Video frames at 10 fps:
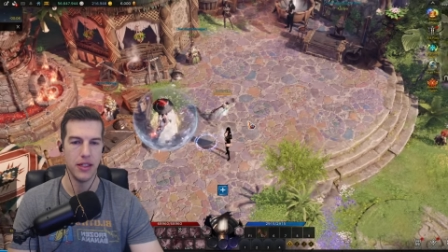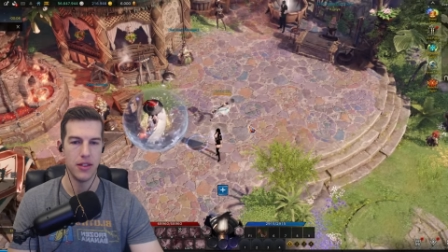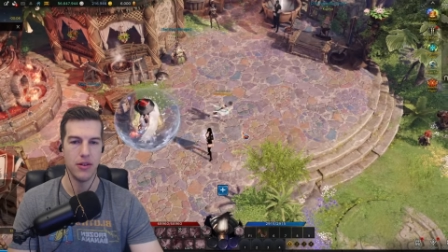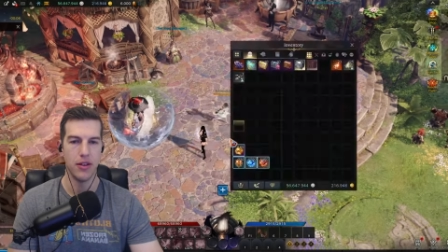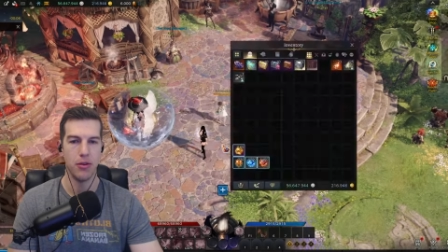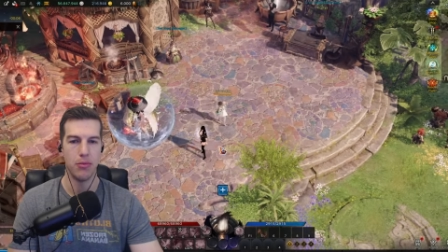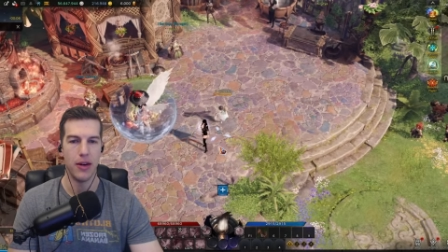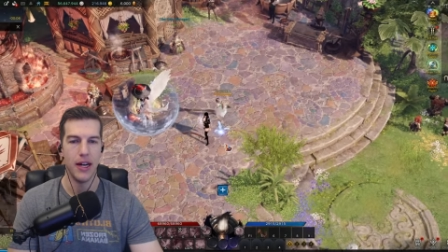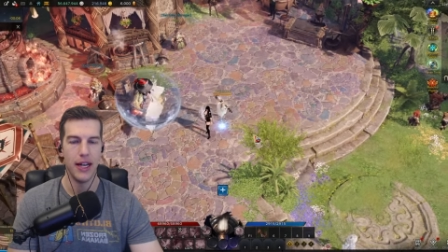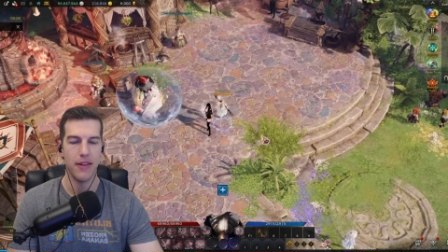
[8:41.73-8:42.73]
So you
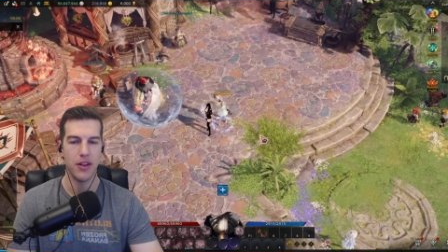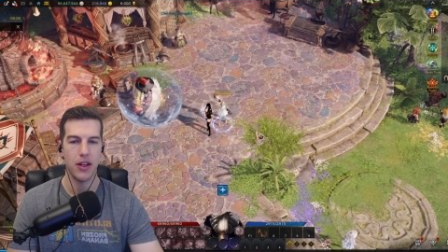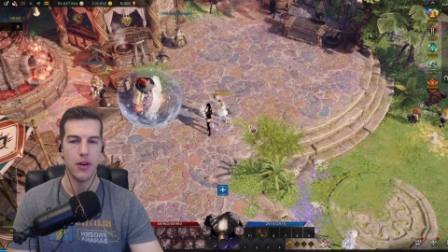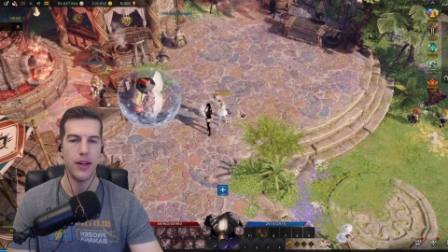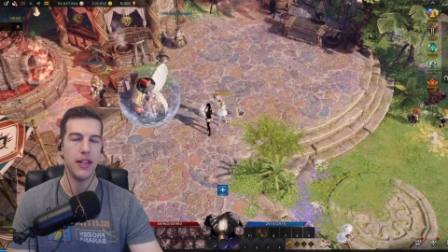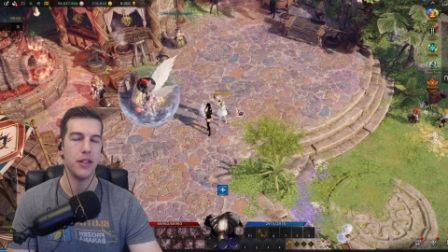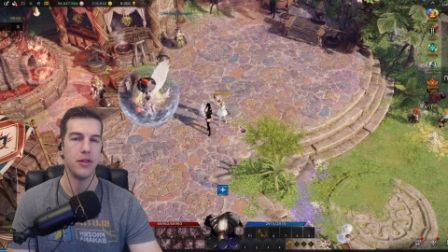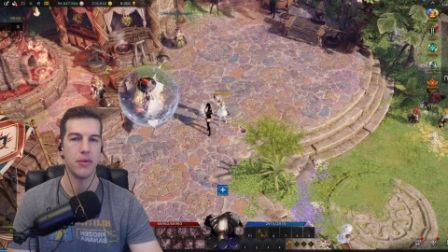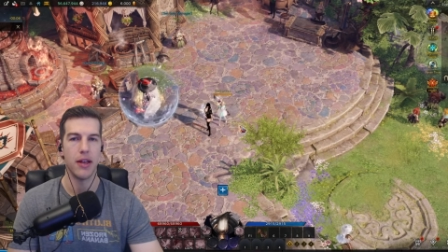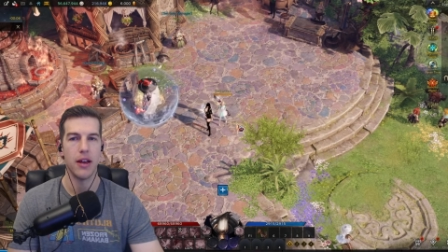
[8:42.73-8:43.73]
might have to go in and do
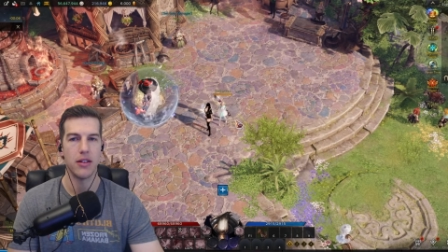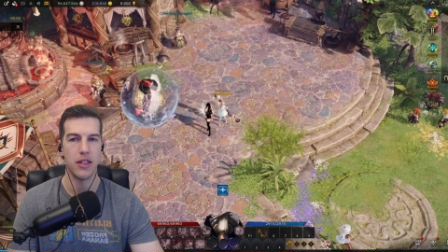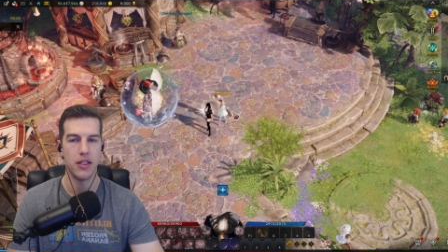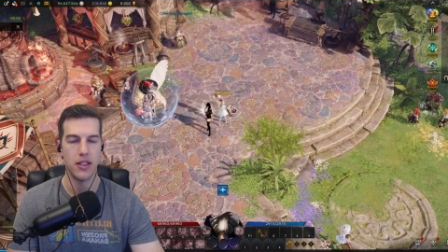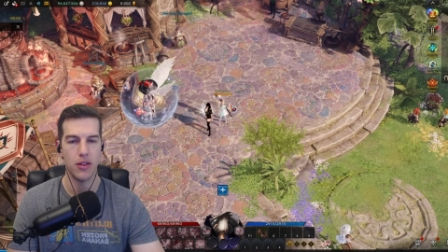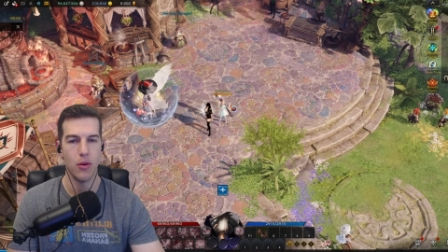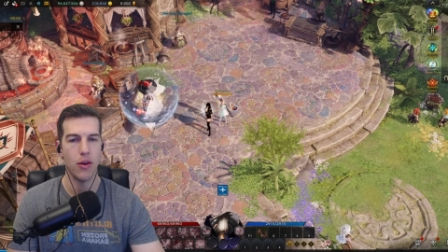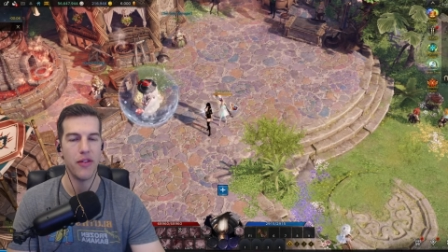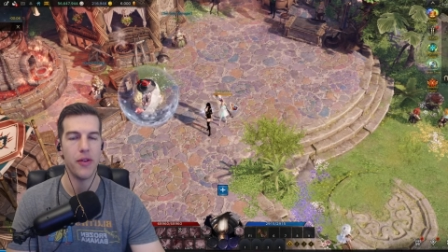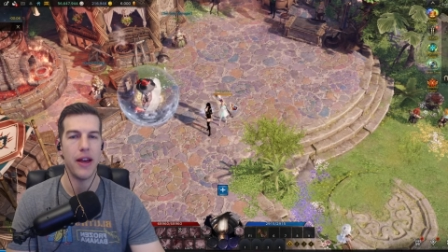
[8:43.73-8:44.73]
some chaos dungeons,
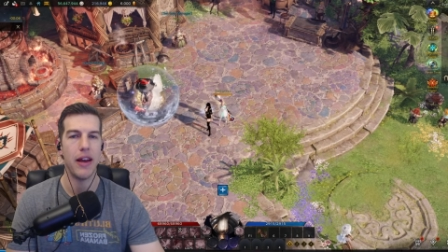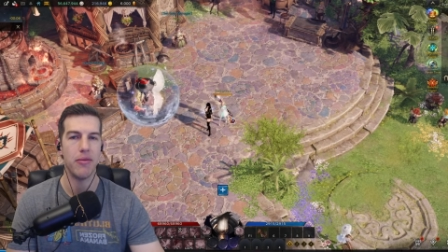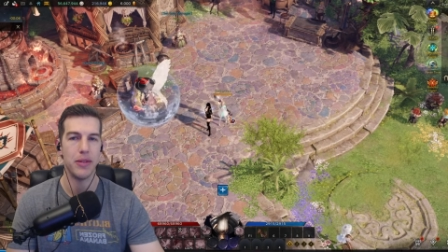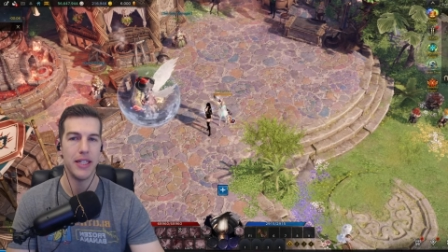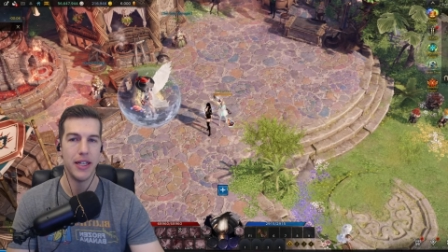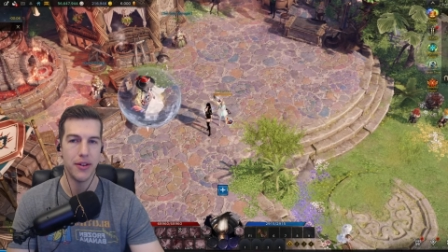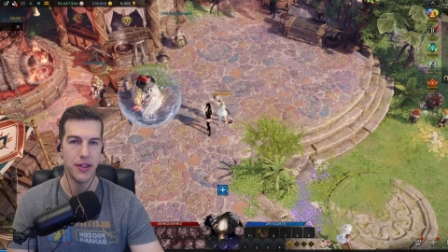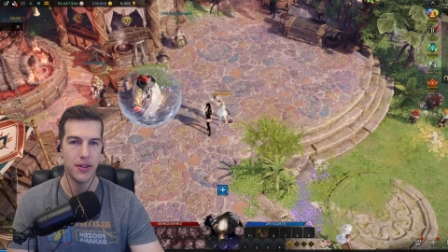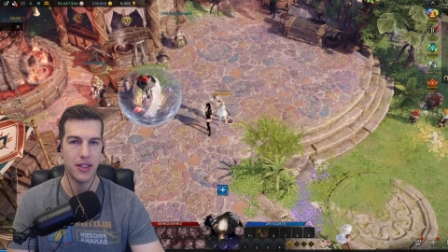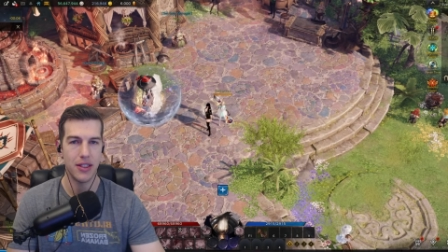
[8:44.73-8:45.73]
or if you have
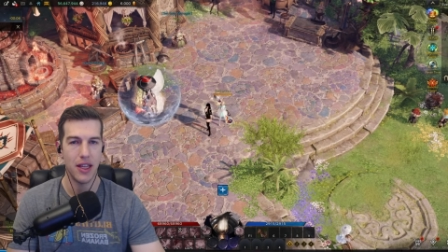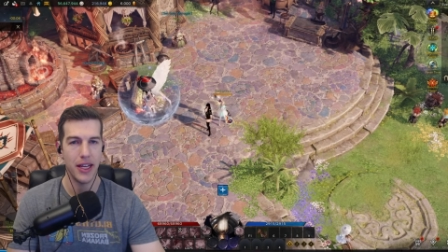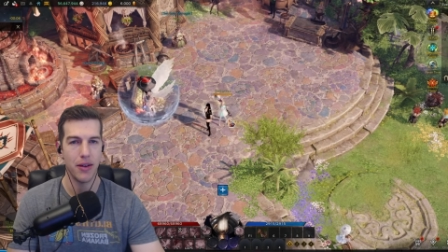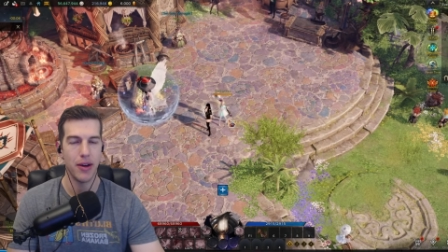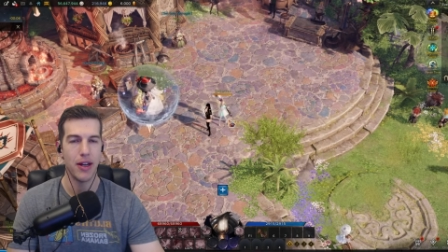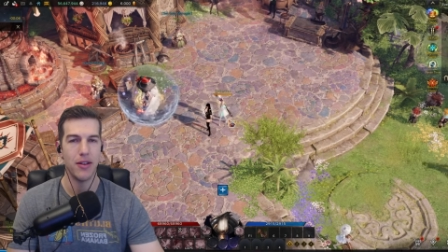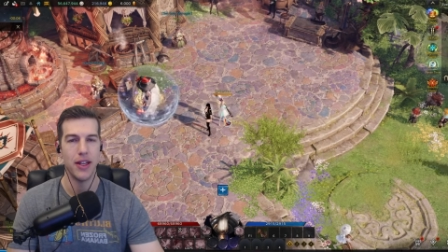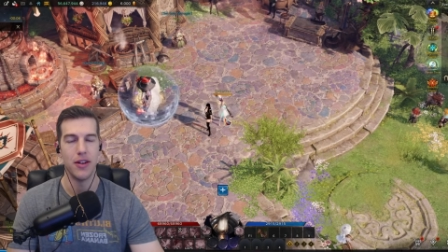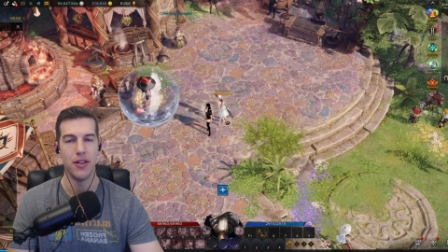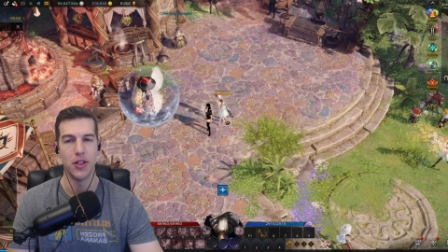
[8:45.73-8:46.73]
materials just laying around
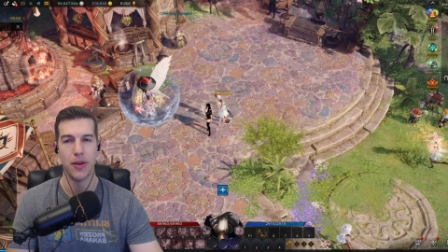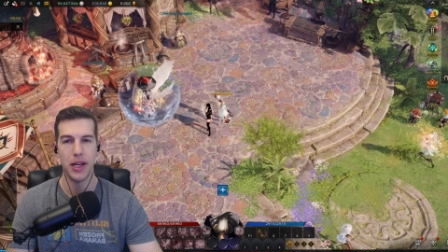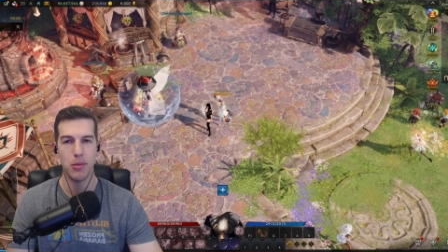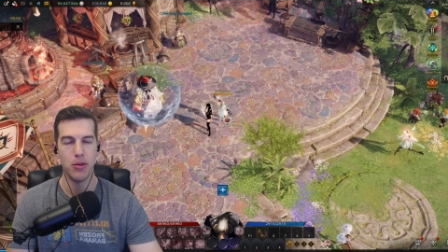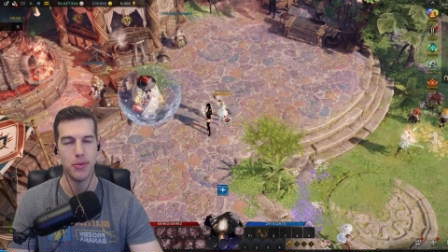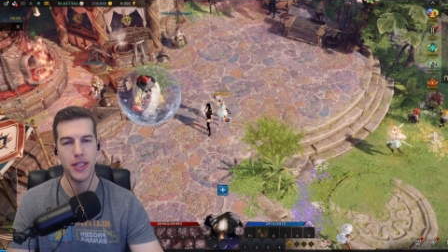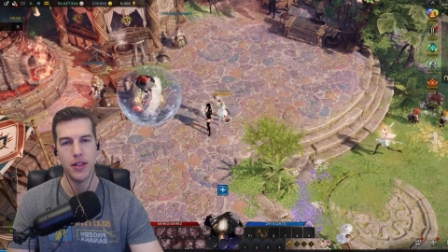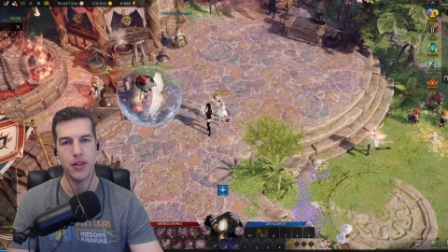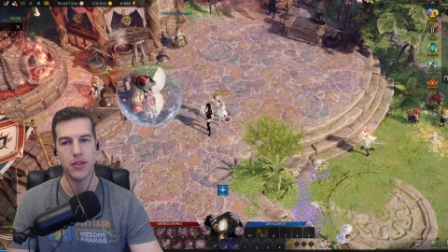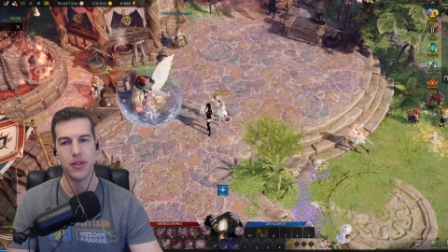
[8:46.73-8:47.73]
that are tradable
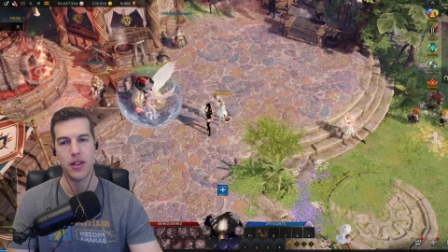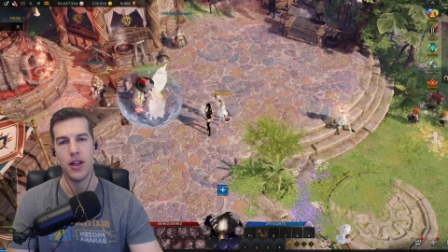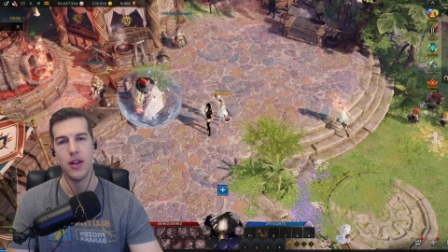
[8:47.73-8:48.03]
materials,